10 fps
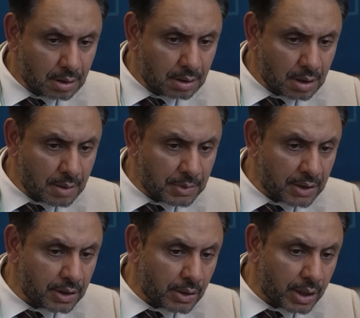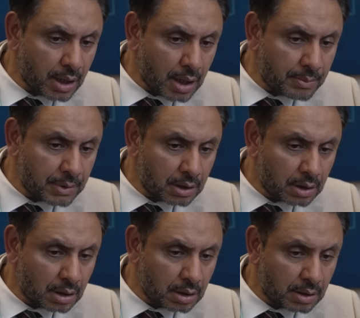Yeah, I mean, I think that how many...
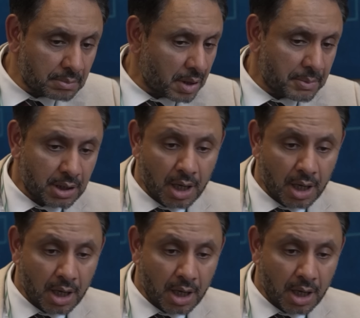I mean,